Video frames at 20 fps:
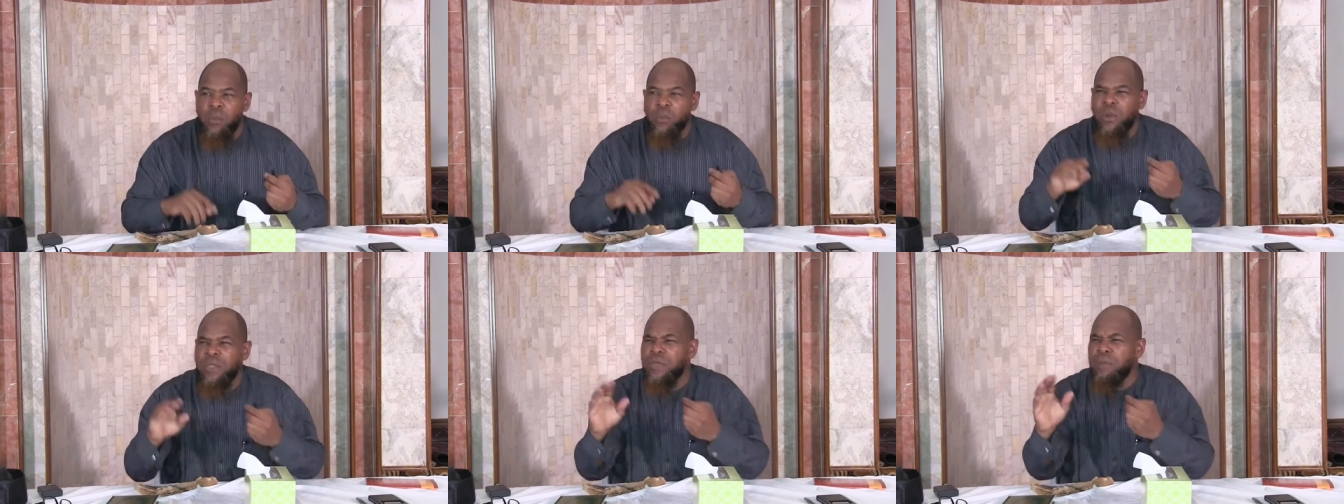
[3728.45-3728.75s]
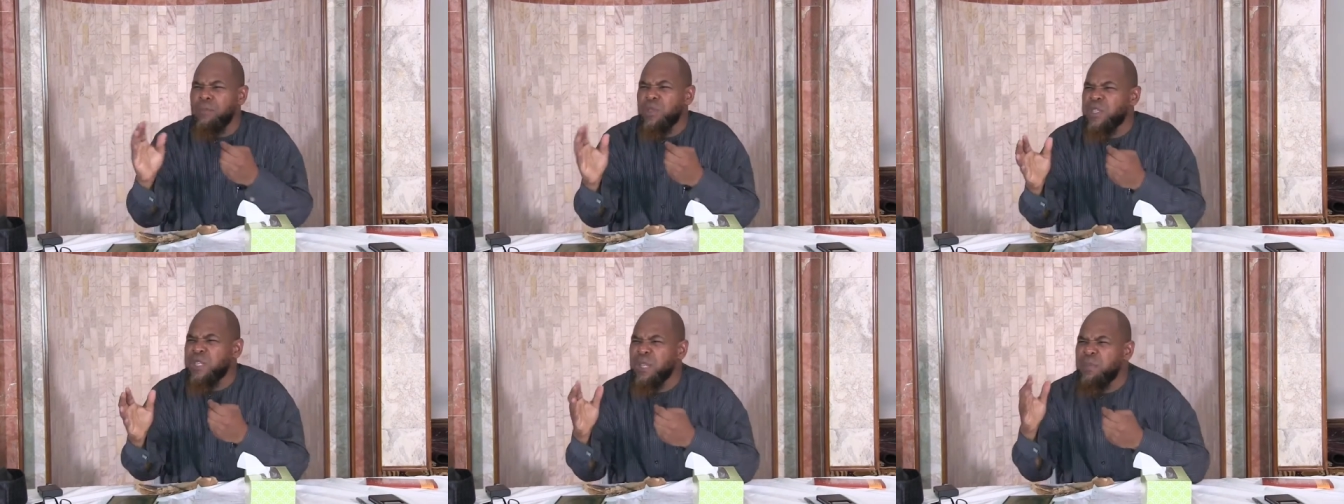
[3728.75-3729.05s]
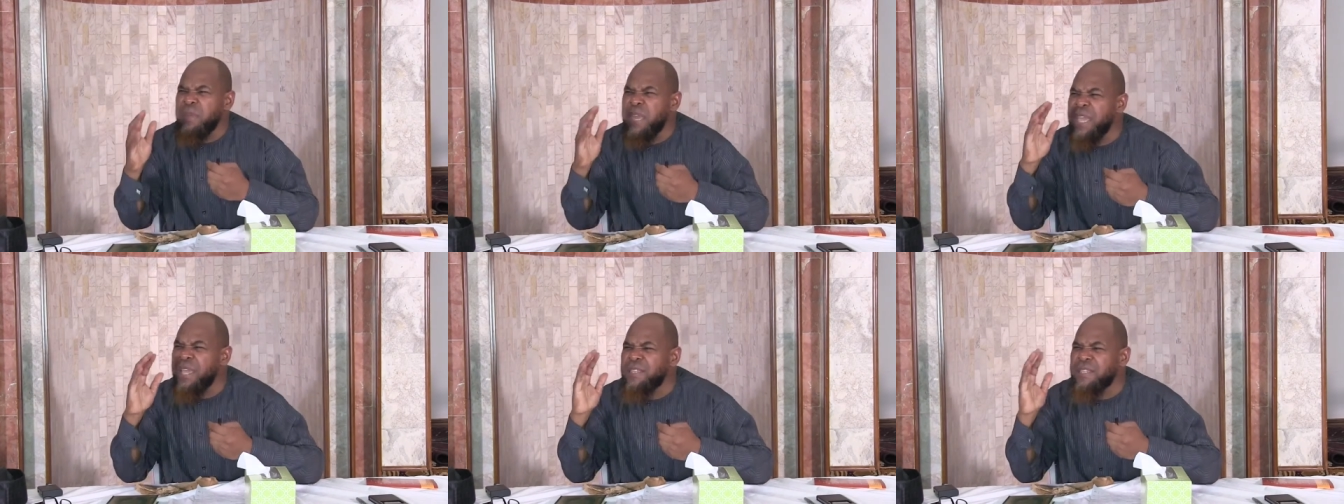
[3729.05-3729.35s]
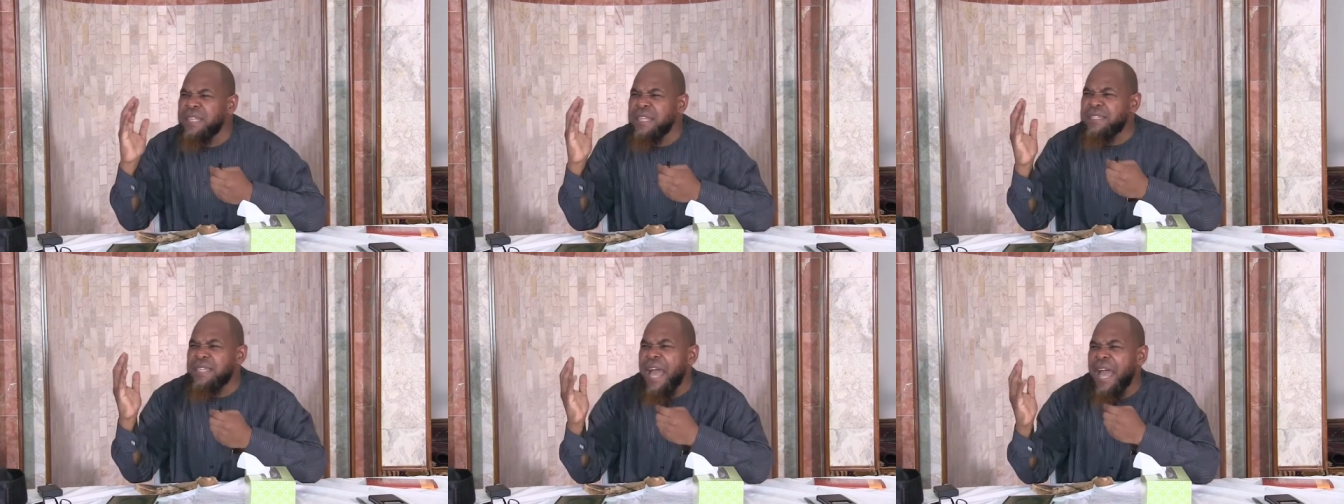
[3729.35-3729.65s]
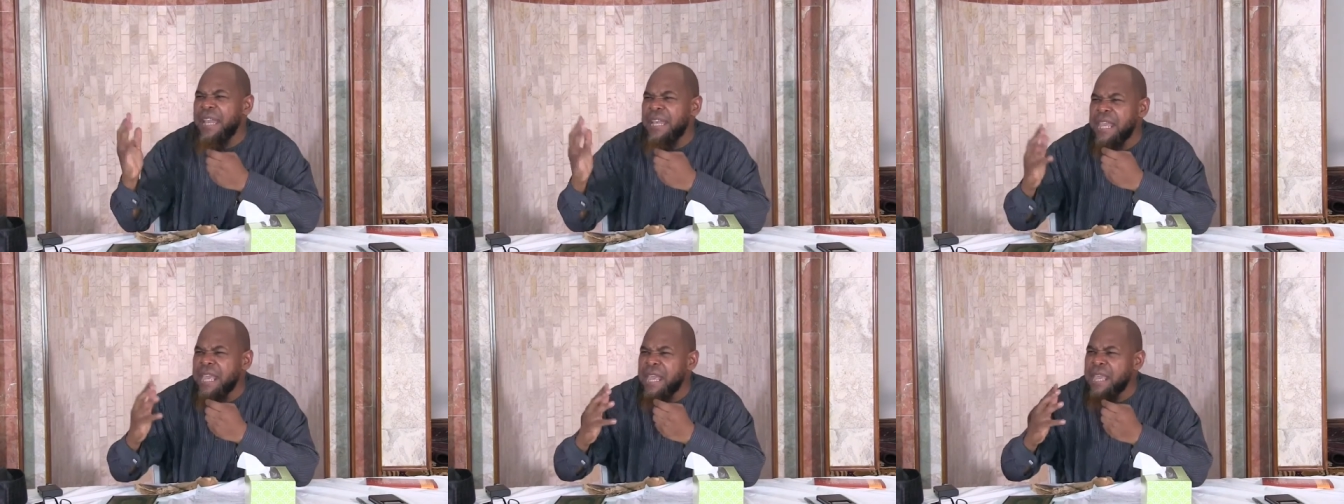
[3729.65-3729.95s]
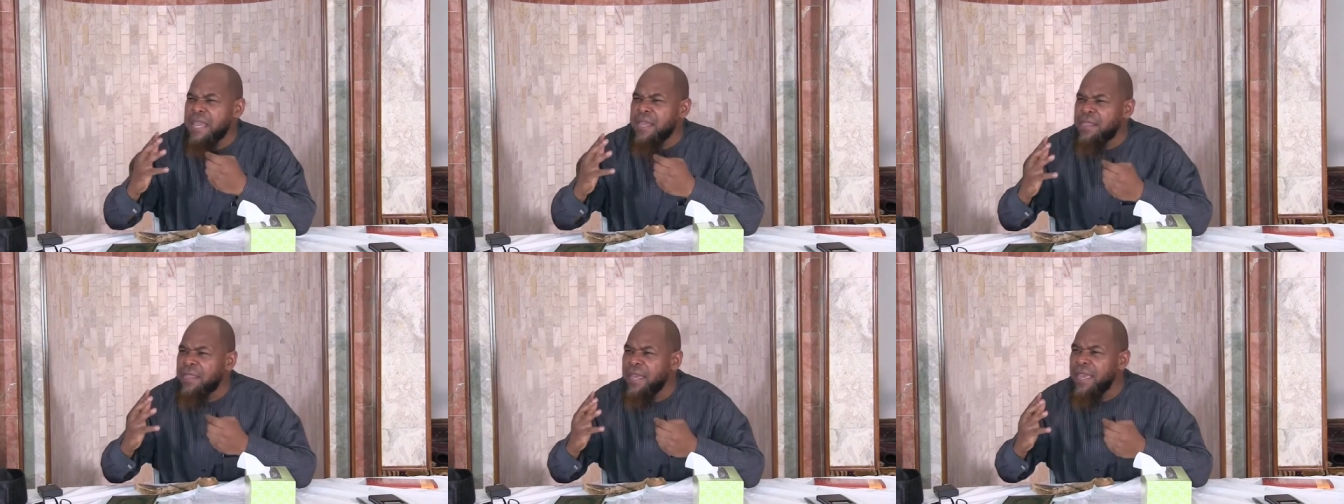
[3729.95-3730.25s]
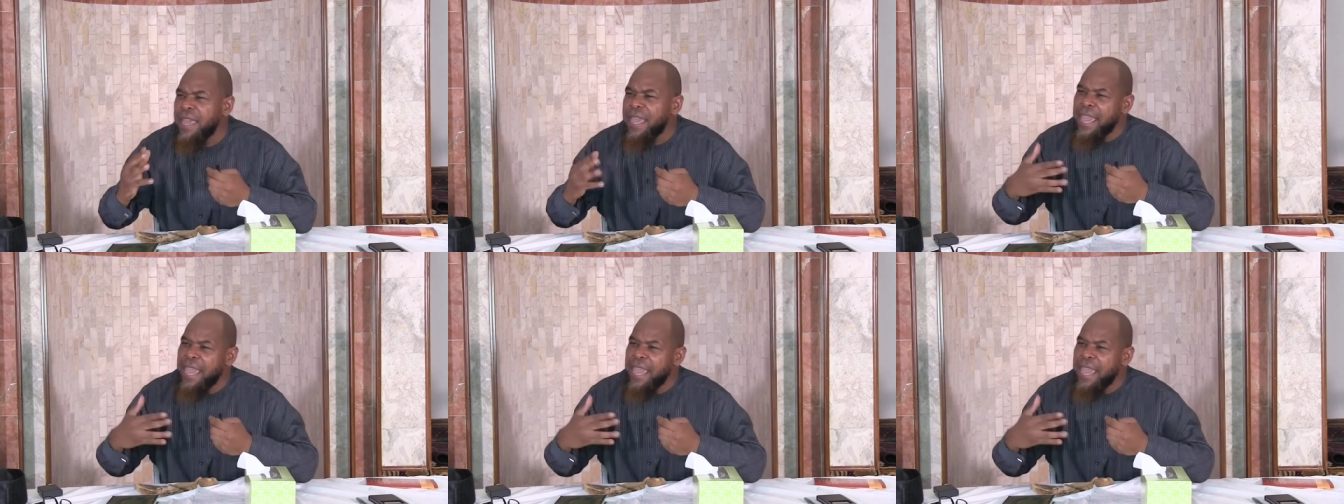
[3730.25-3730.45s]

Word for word: When the Muslim hears this hadith,